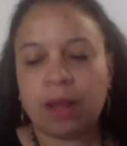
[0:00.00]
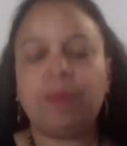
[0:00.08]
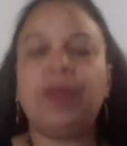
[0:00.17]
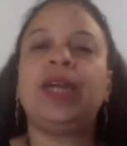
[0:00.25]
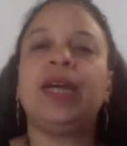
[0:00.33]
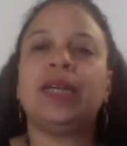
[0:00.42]

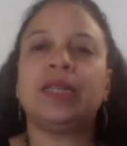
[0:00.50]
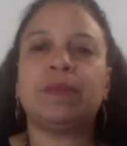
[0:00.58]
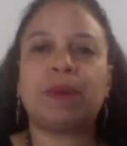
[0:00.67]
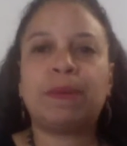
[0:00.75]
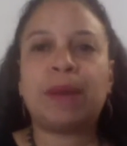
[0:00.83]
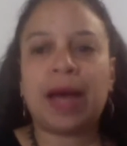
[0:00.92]
because the
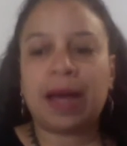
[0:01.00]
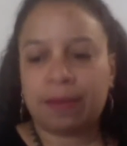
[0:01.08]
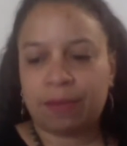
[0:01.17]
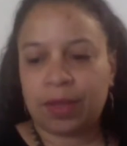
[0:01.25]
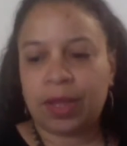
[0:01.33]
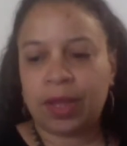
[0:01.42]

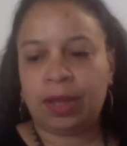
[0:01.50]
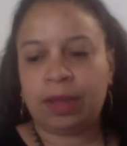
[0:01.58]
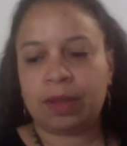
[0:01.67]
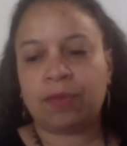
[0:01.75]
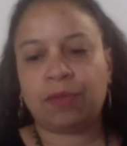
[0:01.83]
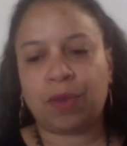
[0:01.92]
prabhav
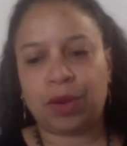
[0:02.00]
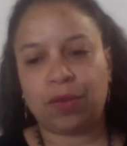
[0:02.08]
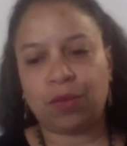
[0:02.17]
is a friend